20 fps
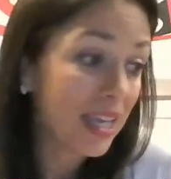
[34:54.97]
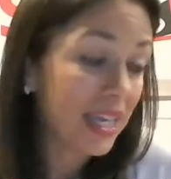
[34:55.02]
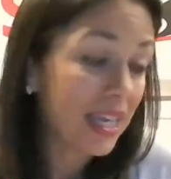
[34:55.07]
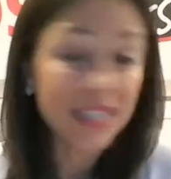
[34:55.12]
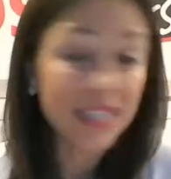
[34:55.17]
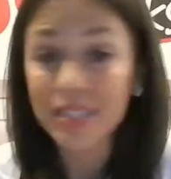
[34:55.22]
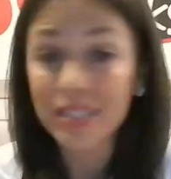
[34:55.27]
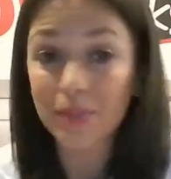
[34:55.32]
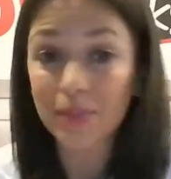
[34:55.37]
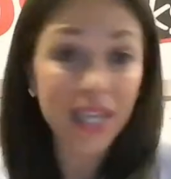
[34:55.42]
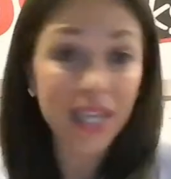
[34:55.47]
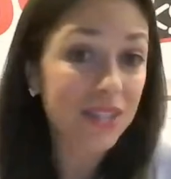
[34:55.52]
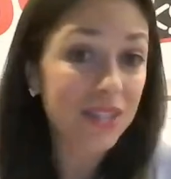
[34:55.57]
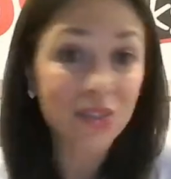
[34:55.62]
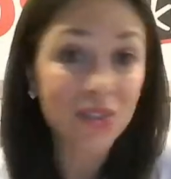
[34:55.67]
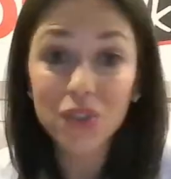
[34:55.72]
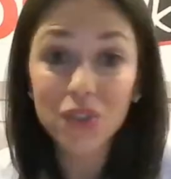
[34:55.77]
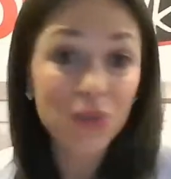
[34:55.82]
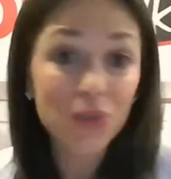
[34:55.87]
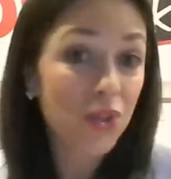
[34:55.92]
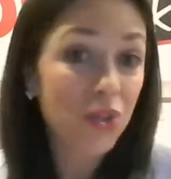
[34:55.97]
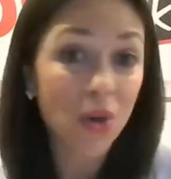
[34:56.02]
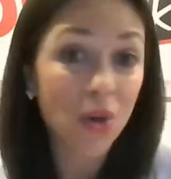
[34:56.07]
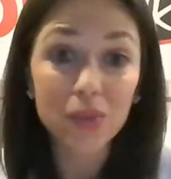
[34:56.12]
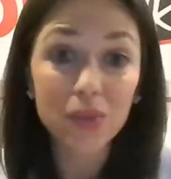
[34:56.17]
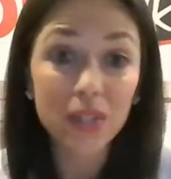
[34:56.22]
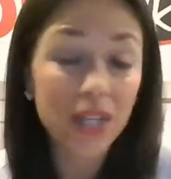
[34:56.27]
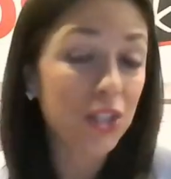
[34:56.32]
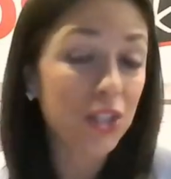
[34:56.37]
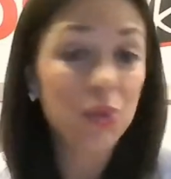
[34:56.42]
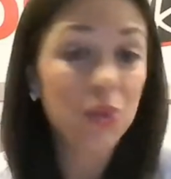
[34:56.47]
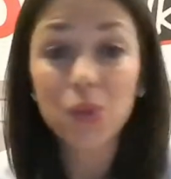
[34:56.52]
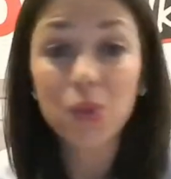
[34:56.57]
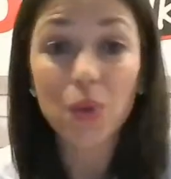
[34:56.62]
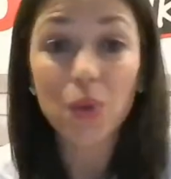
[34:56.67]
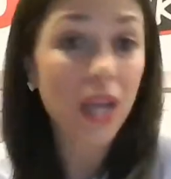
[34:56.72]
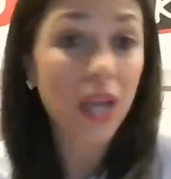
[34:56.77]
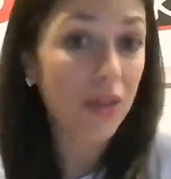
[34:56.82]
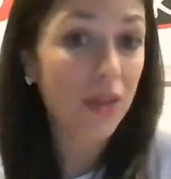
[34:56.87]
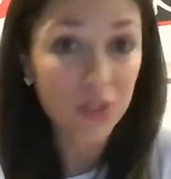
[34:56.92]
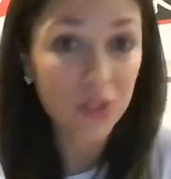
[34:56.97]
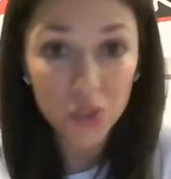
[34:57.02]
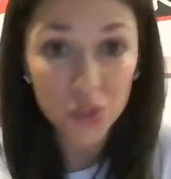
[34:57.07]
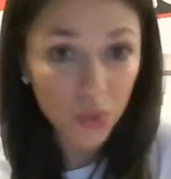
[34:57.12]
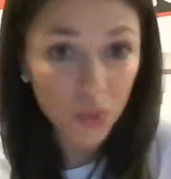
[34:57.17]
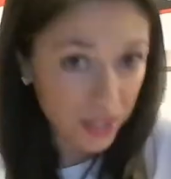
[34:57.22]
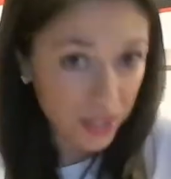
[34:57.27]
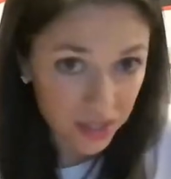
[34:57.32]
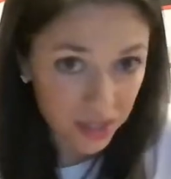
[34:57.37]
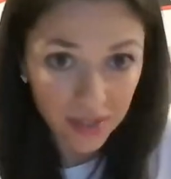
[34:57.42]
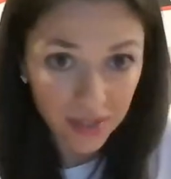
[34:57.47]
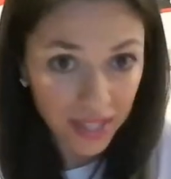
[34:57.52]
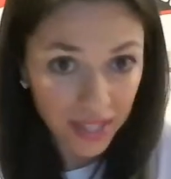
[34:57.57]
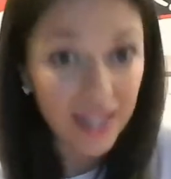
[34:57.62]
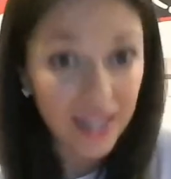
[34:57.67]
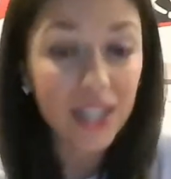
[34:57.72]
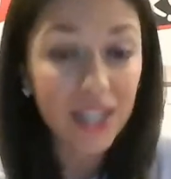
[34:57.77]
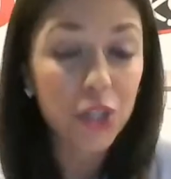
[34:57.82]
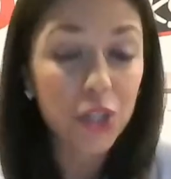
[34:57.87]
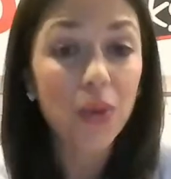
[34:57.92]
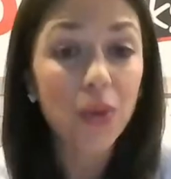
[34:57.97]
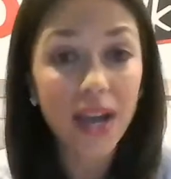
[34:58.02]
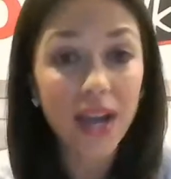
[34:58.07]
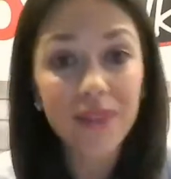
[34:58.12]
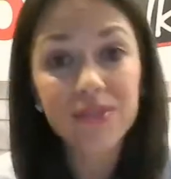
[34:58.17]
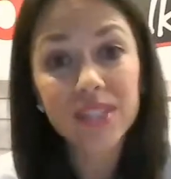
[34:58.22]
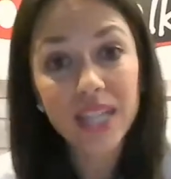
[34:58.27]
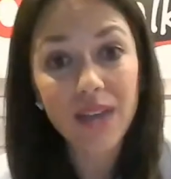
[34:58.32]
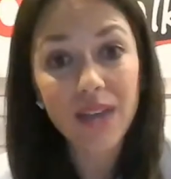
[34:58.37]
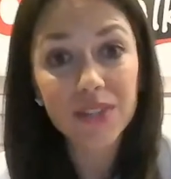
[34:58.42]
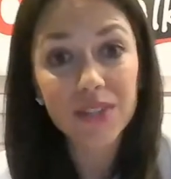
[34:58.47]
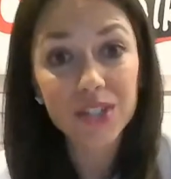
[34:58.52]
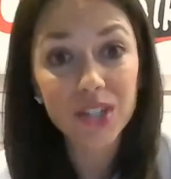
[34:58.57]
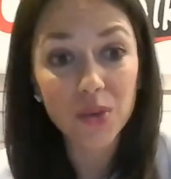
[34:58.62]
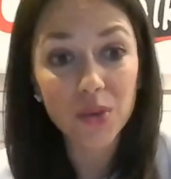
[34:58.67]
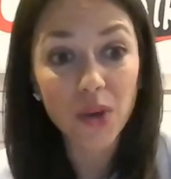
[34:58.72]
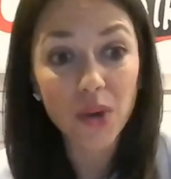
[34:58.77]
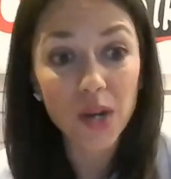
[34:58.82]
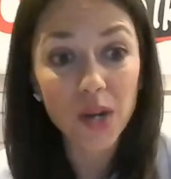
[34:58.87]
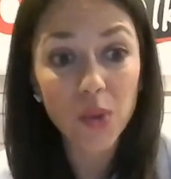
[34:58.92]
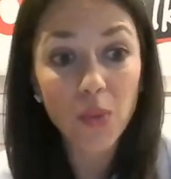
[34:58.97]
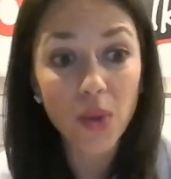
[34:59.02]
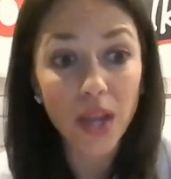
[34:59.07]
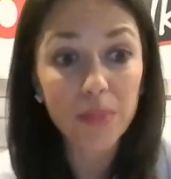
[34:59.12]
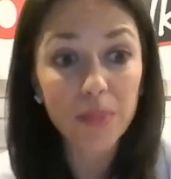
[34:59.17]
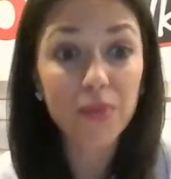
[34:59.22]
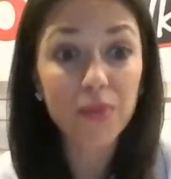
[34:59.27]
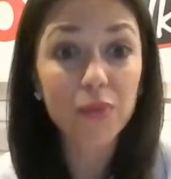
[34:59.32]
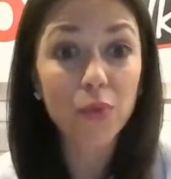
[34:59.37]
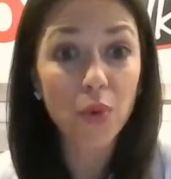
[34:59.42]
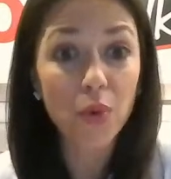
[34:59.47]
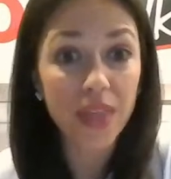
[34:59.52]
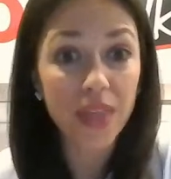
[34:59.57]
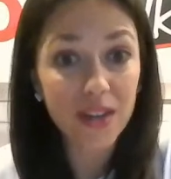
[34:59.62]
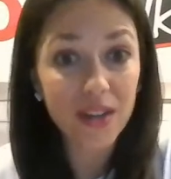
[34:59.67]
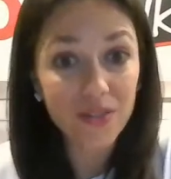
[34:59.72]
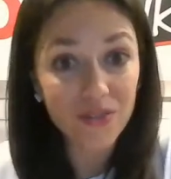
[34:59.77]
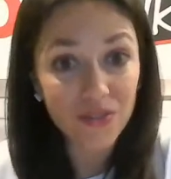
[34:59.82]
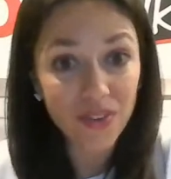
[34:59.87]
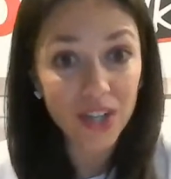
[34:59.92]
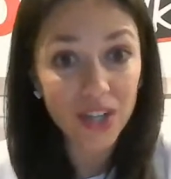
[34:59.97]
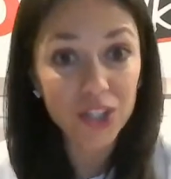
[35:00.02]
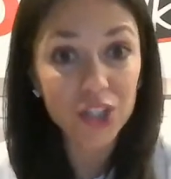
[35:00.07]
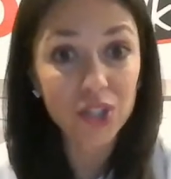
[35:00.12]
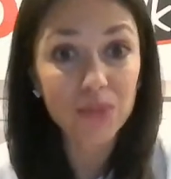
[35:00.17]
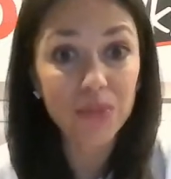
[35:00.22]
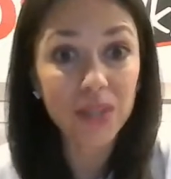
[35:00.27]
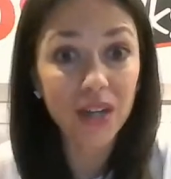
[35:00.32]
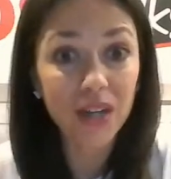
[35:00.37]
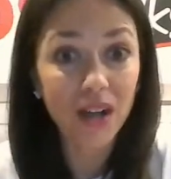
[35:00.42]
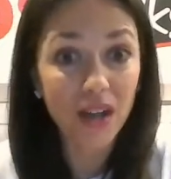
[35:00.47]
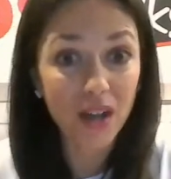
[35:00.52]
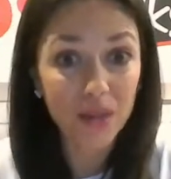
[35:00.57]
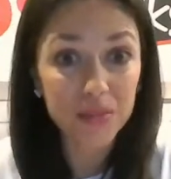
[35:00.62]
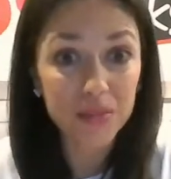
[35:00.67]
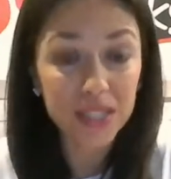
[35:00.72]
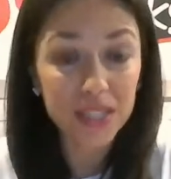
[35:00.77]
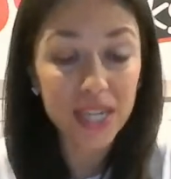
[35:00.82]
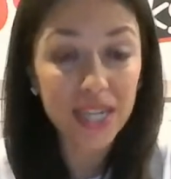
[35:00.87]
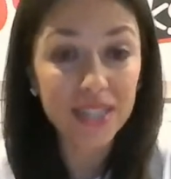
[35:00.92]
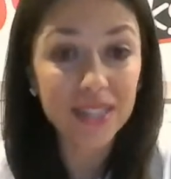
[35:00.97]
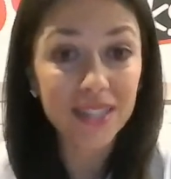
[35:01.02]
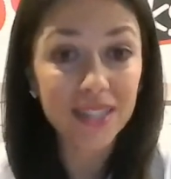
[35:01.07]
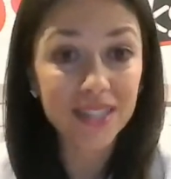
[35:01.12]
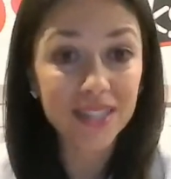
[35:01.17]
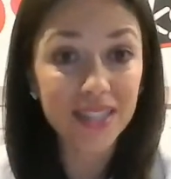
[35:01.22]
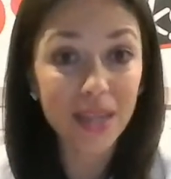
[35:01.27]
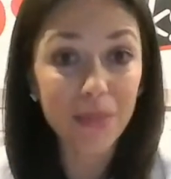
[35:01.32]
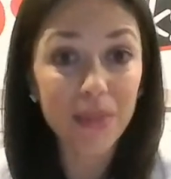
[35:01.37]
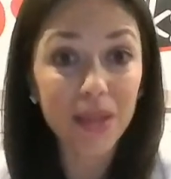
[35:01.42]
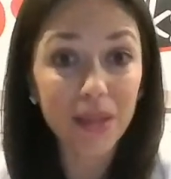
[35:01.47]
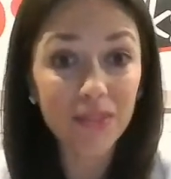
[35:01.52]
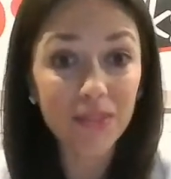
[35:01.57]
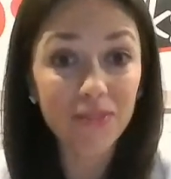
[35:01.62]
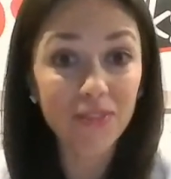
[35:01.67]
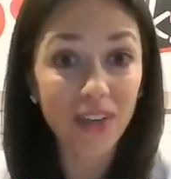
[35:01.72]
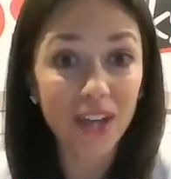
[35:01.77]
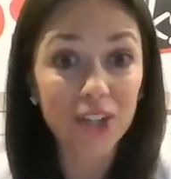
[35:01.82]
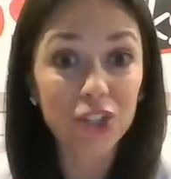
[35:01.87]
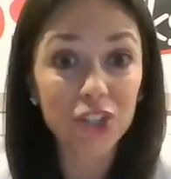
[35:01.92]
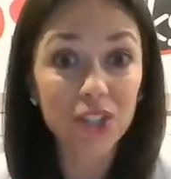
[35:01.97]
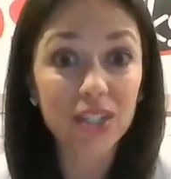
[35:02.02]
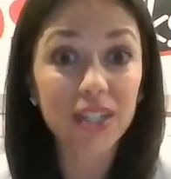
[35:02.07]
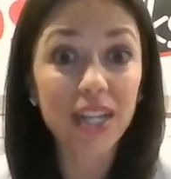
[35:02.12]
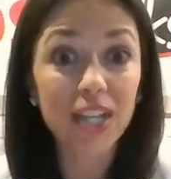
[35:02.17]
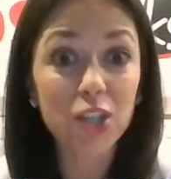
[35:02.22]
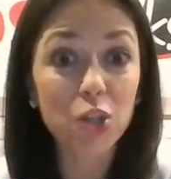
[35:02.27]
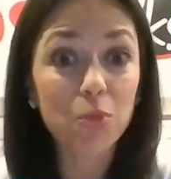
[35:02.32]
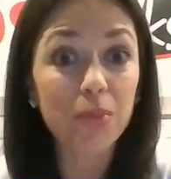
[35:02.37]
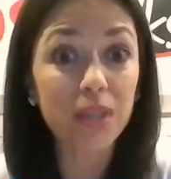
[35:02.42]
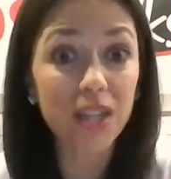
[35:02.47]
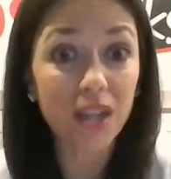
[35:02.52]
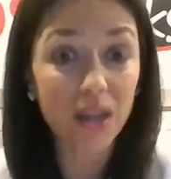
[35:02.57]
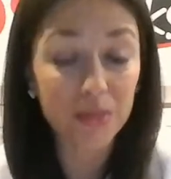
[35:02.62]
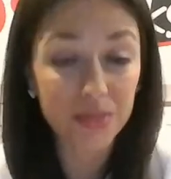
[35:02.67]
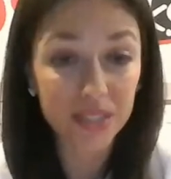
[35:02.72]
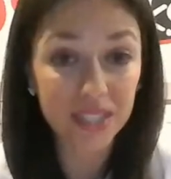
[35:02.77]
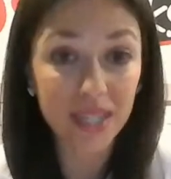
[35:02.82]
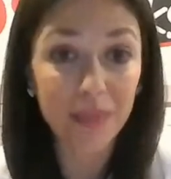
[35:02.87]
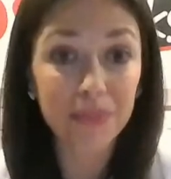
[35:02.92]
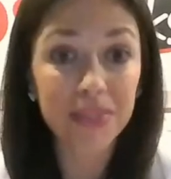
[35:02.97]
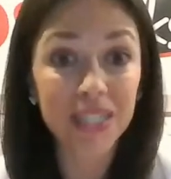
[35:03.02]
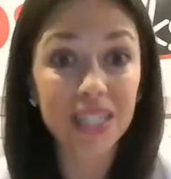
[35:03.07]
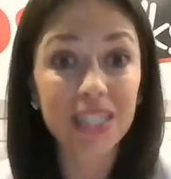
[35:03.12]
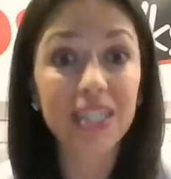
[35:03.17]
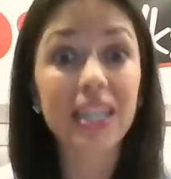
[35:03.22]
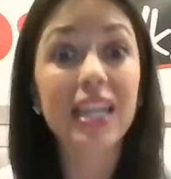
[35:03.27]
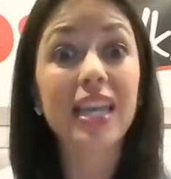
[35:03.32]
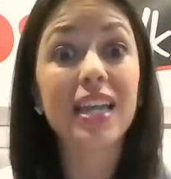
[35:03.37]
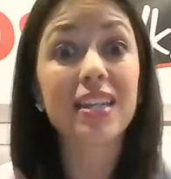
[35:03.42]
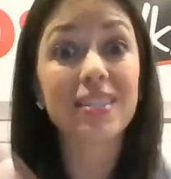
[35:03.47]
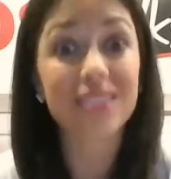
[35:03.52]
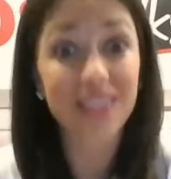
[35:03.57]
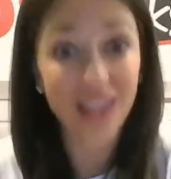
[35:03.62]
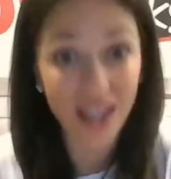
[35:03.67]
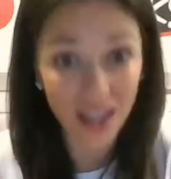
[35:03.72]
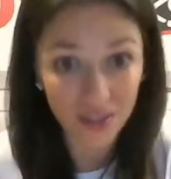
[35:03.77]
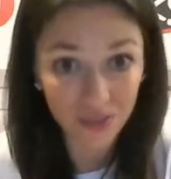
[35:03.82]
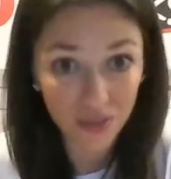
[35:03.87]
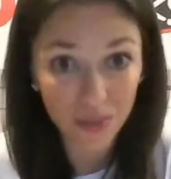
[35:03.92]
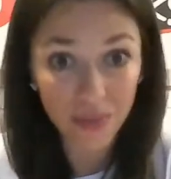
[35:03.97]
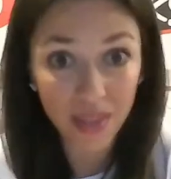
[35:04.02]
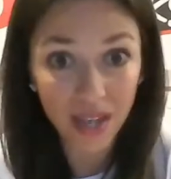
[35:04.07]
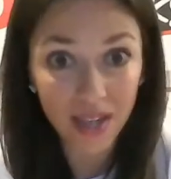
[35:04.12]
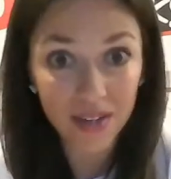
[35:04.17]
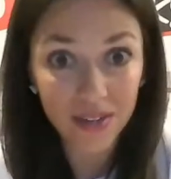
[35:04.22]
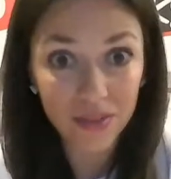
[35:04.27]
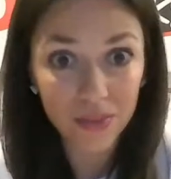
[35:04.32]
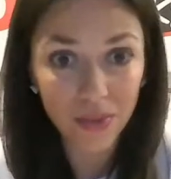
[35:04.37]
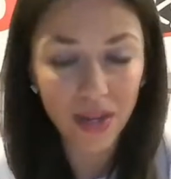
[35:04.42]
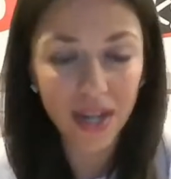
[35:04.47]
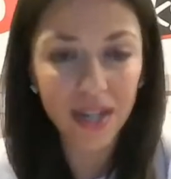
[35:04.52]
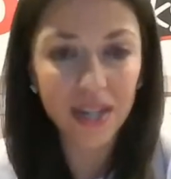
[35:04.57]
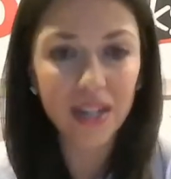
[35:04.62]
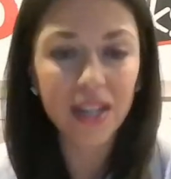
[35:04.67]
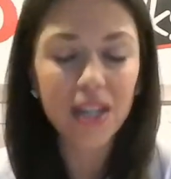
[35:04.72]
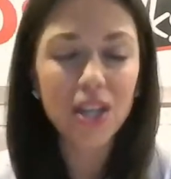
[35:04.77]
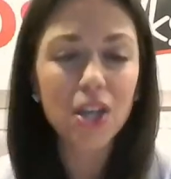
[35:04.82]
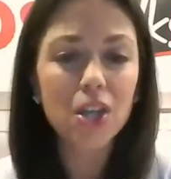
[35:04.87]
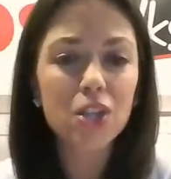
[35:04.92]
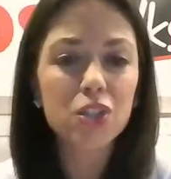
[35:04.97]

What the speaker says: In some cases you don't, and you don't have a choice on that. And you have to have it done right away before that infection becomes a systemic infection and you become septic and die from that. Right.